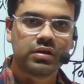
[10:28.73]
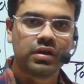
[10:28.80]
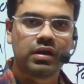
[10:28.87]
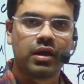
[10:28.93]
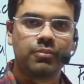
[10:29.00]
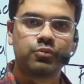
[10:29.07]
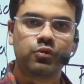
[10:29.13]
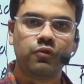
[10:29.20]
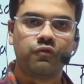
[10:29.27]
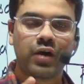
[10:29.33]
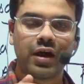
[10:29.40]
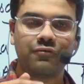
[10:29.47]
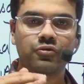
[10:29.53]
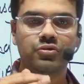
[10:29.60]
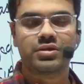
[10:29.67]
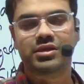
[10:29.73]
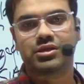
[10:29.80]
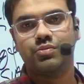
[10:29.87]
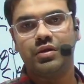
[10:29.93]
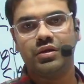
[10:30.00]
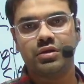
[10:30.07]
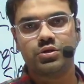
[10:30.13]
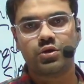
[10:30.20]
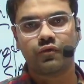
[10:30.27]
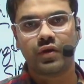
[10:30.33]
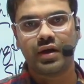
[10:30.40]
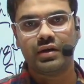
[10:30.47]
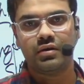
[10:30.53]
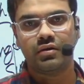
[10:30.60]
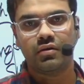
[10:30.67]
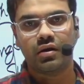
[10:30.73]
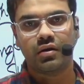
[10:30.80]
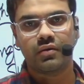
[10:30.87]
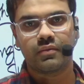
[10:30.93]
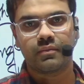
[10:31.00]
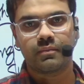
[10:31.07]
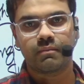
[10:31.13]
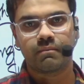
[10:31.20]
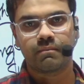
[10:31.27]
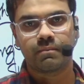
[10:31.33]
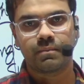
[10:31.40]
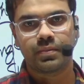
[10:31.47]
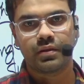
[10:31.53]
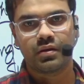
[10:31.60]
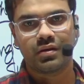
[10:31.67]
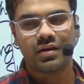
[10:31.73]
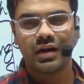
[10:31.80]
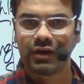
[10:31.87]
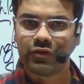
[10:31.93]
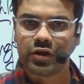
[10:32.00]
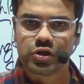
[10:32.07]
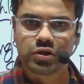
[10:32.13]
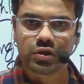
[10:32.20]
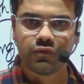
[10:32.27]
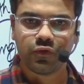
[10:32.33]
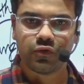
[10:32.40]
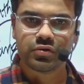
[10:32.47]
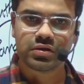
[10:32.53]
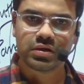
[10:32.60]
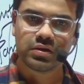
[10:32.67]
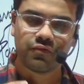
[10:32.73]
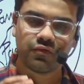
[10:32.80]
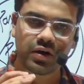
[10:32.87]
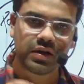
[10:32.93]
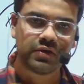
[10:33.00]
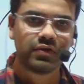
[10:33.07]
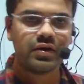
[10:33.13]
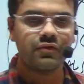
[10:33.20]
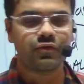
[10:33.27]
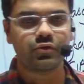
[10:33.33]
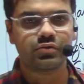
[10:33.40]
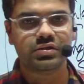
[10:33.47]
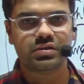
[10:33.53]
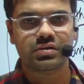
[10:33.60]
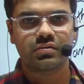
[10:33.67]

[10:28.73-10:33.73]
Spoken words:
up to 5 to 6 meters of height. Gravitational force is a very weak force.